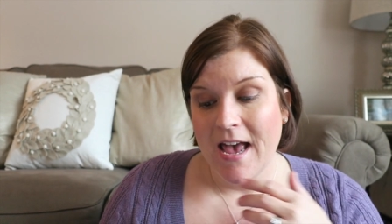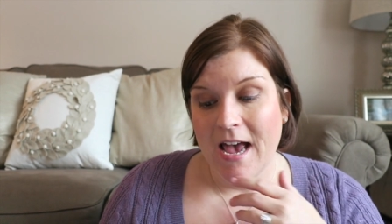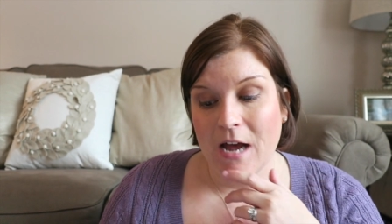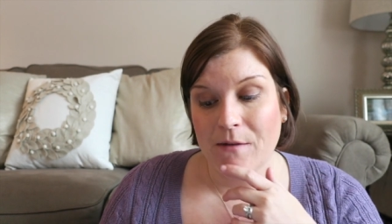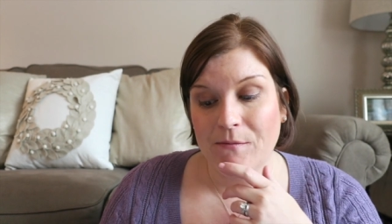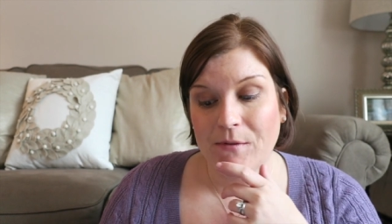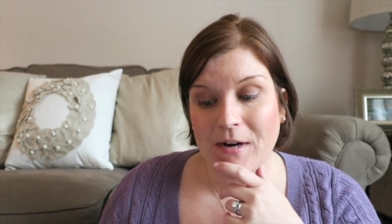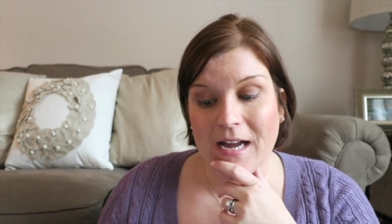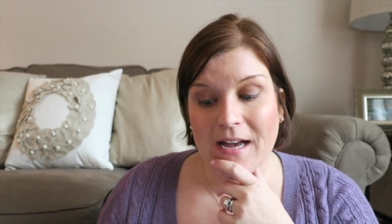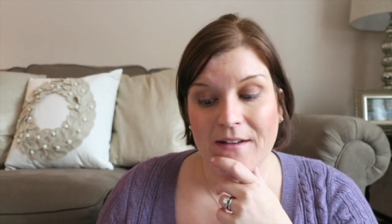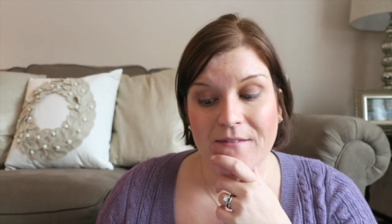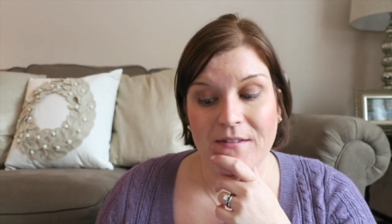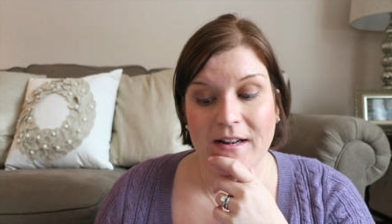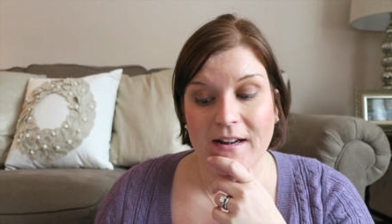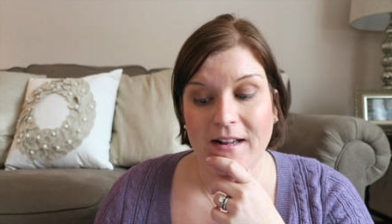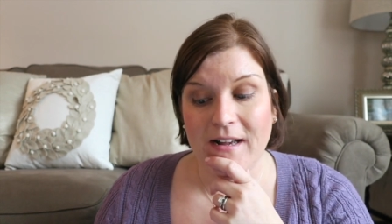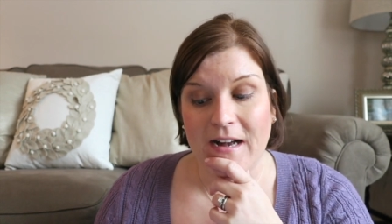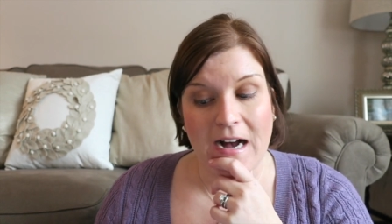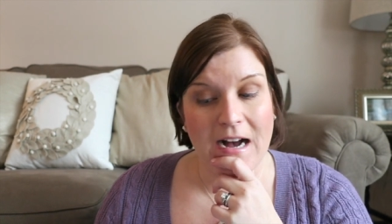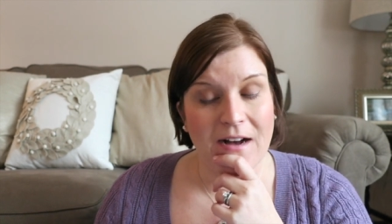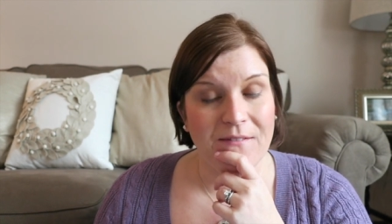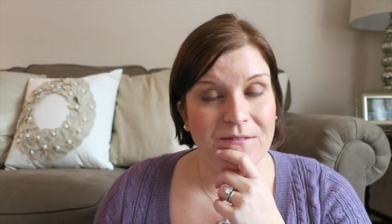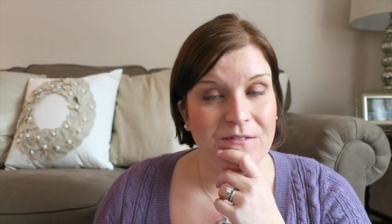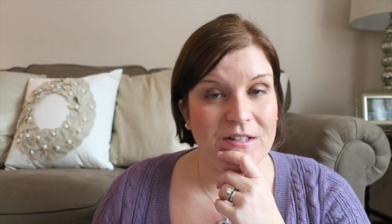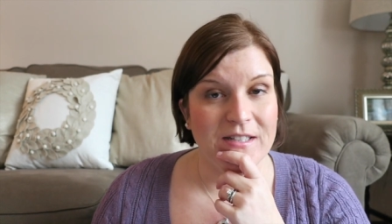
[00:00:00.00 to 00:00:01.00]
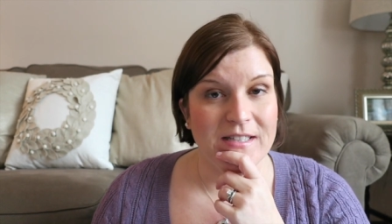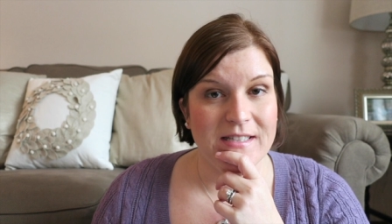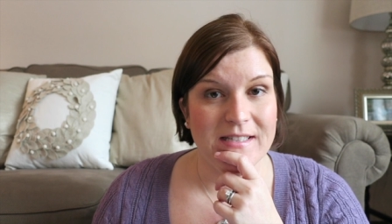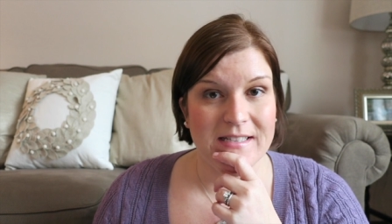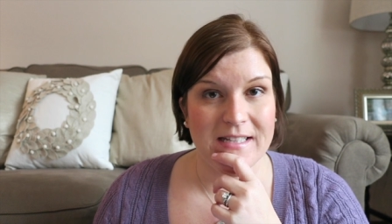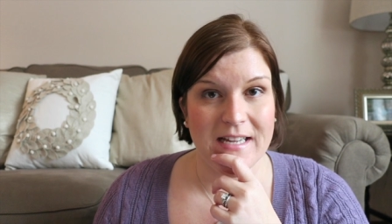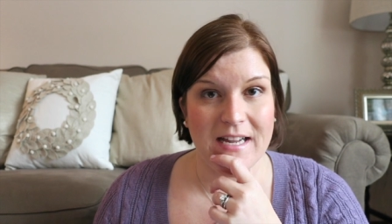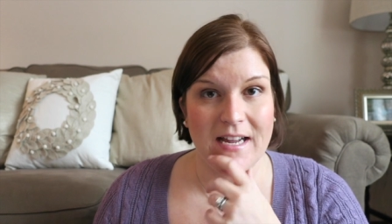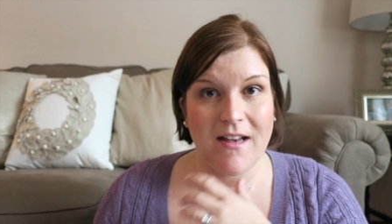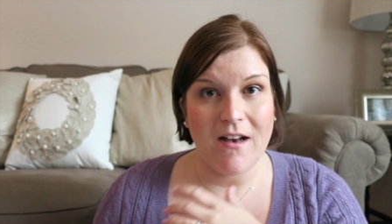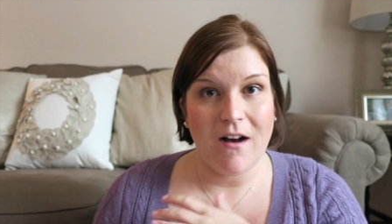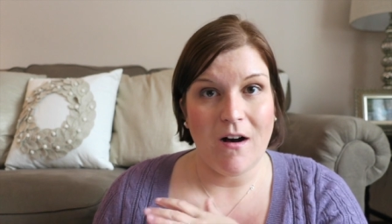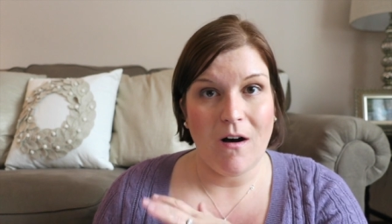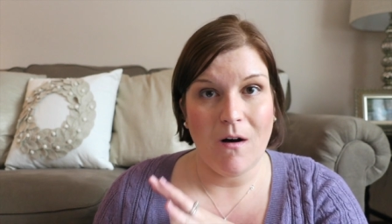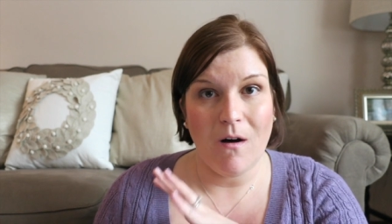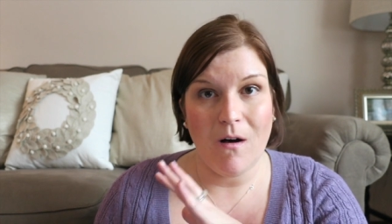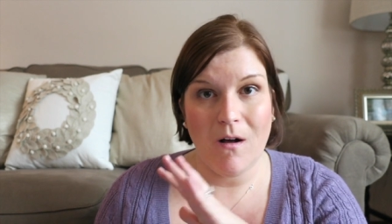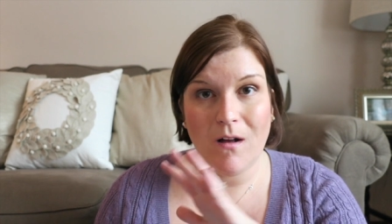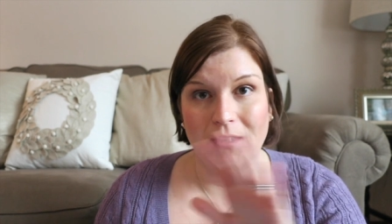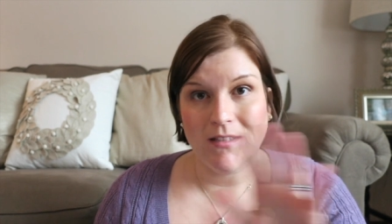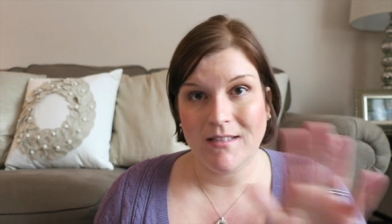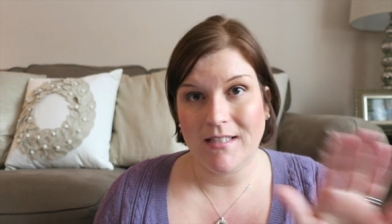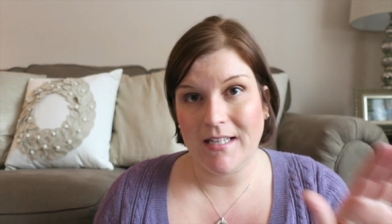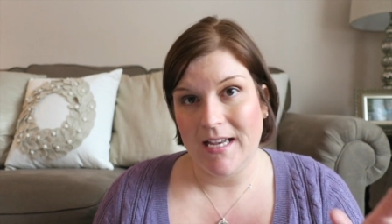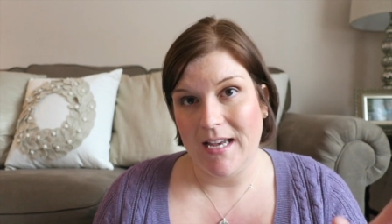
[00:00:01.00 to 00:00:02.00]
and we're having a conference day
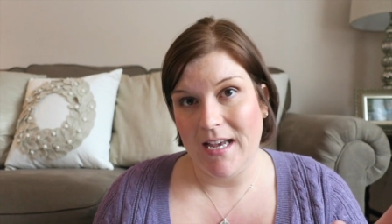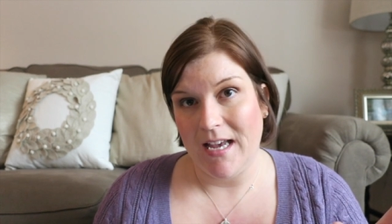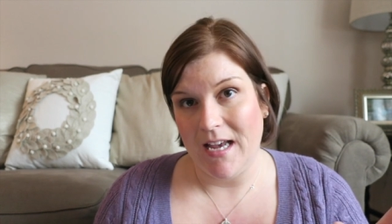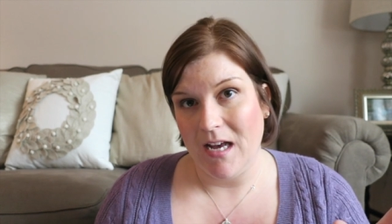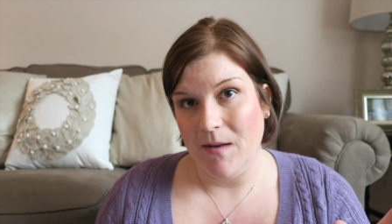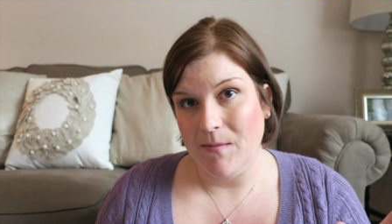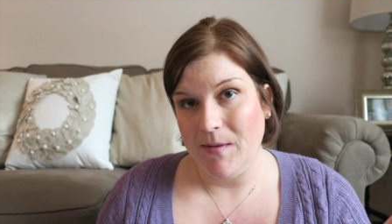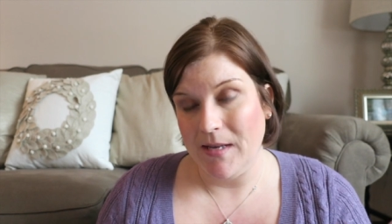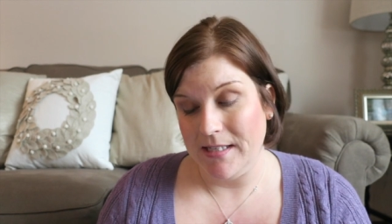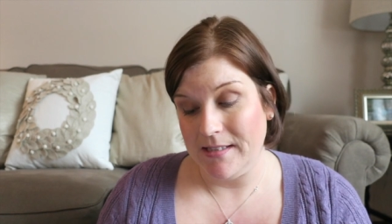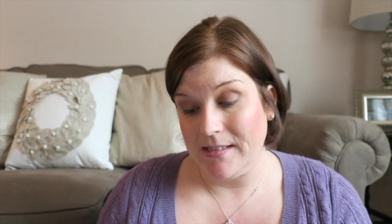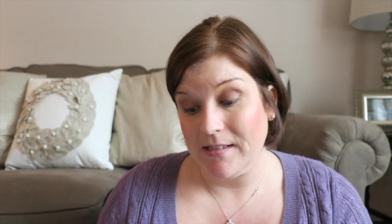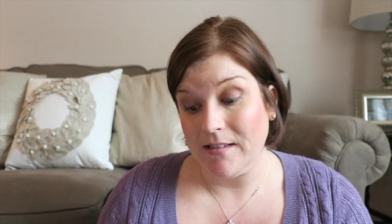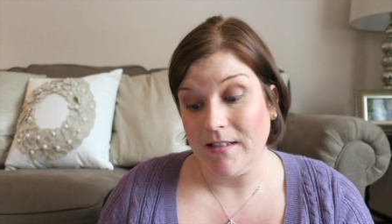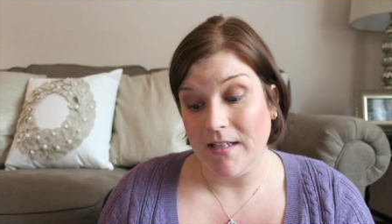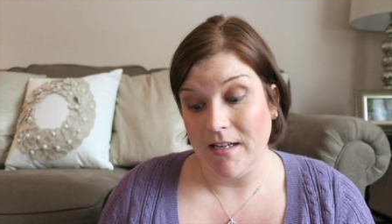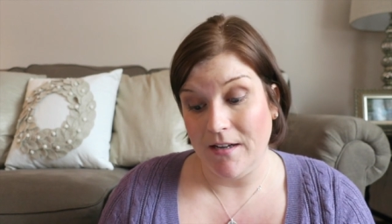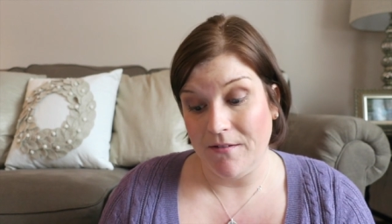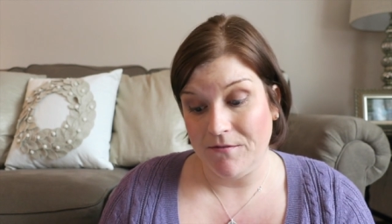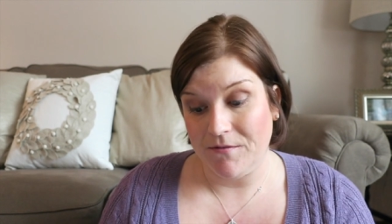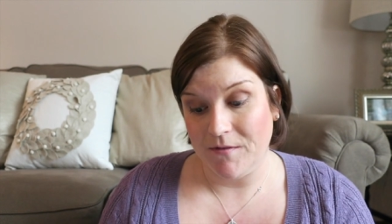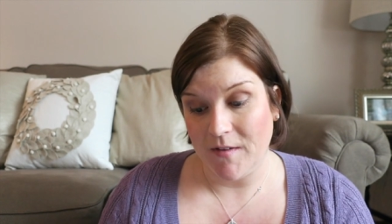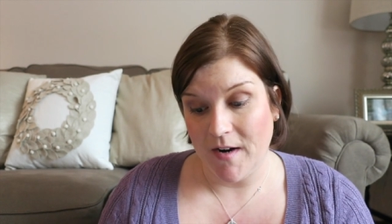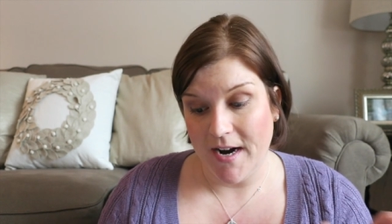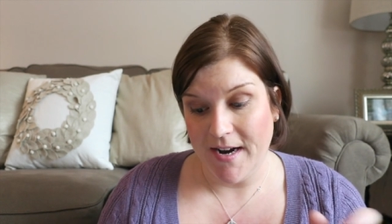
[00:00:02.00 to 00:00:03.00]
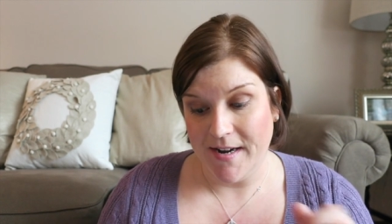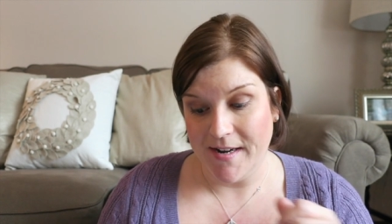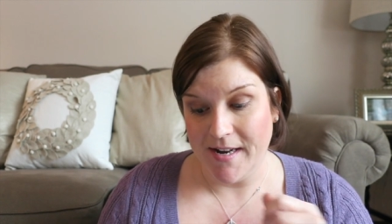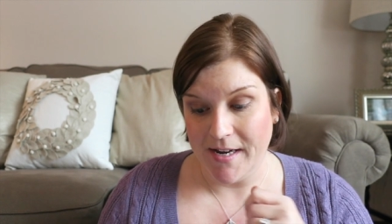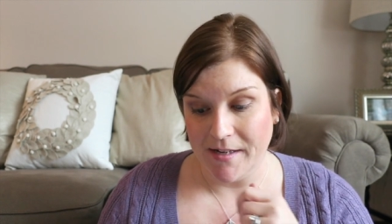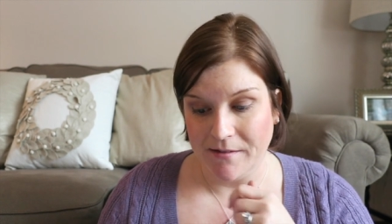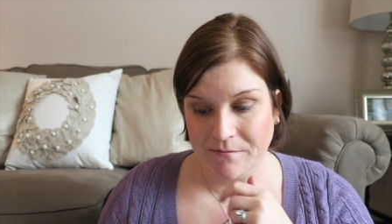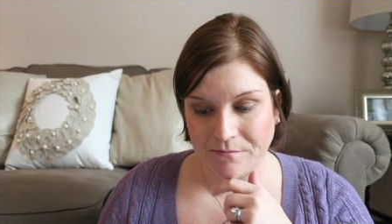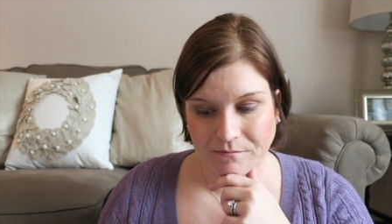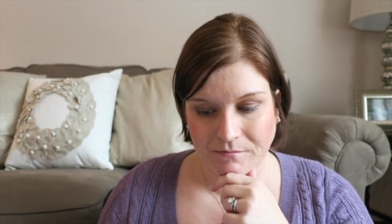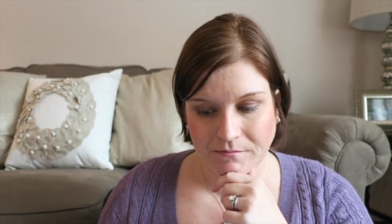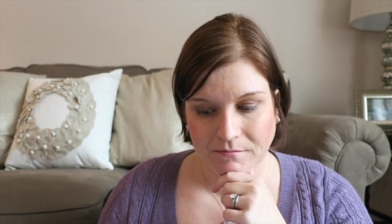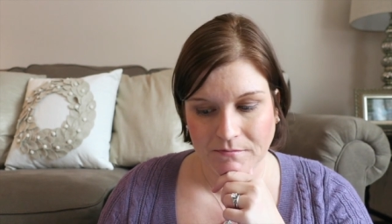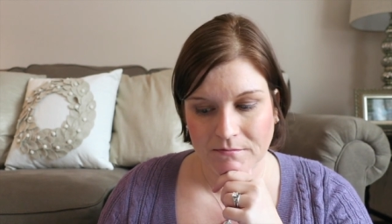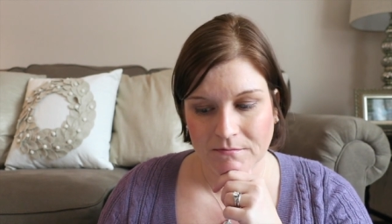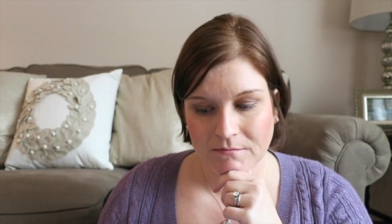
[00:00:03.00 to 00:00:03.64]
all day basically on Friday.